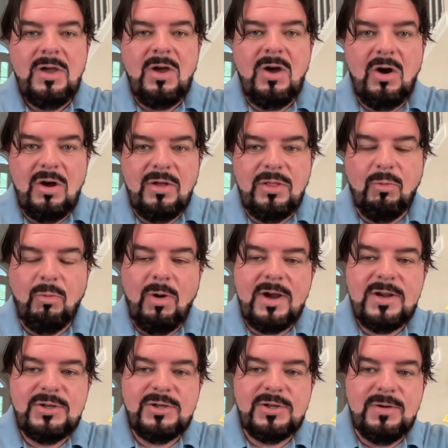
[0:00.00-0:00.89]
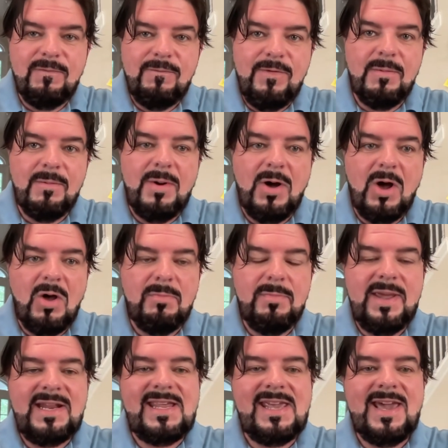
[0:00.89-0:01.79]
on the Washington Football
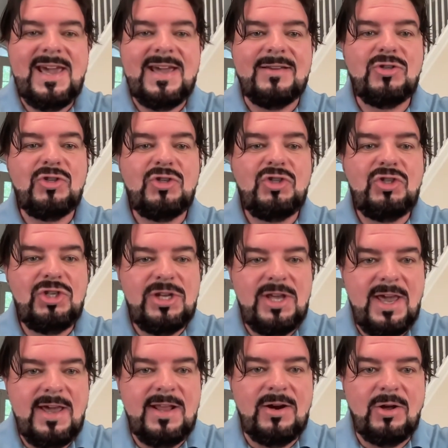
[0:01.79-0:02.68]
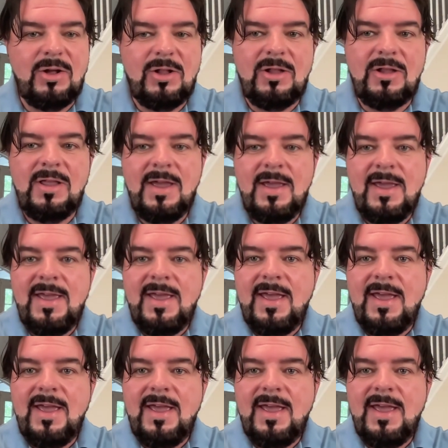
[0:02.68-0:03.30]
Maniacs channel.